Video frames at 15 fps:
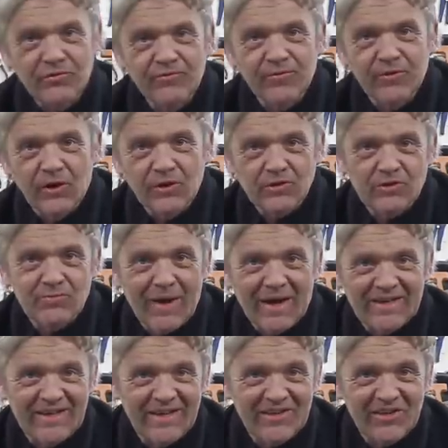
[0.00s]
flux
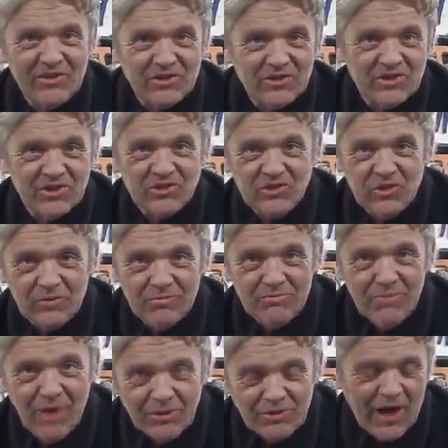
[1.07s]
magnetic assisted
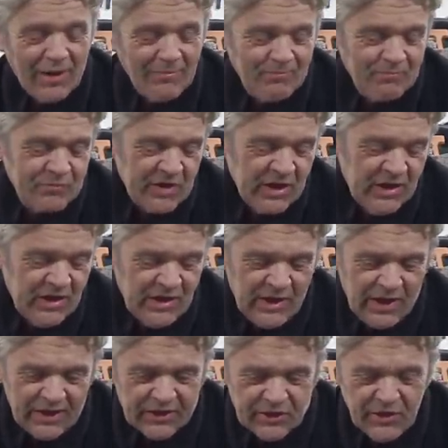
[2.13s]
motor.
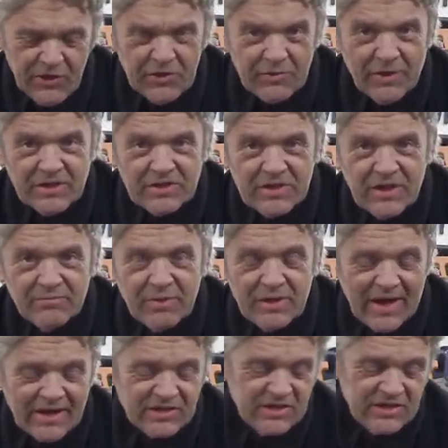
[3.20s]
And a good question I've been
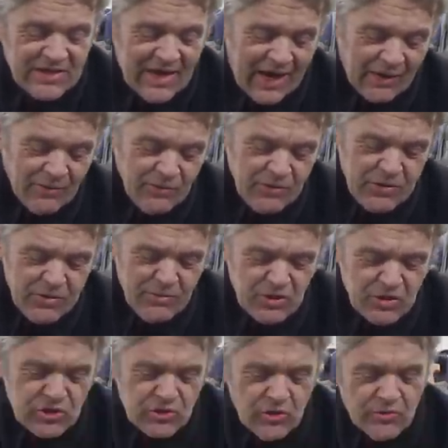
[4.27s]
asked is how do you
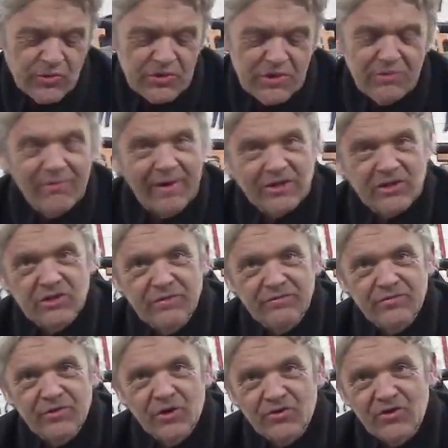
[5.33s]
ensure the direction
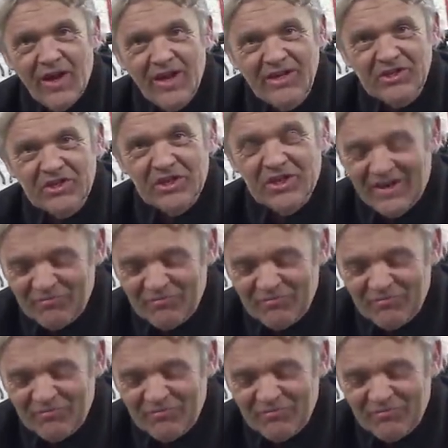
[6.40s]
of rotation?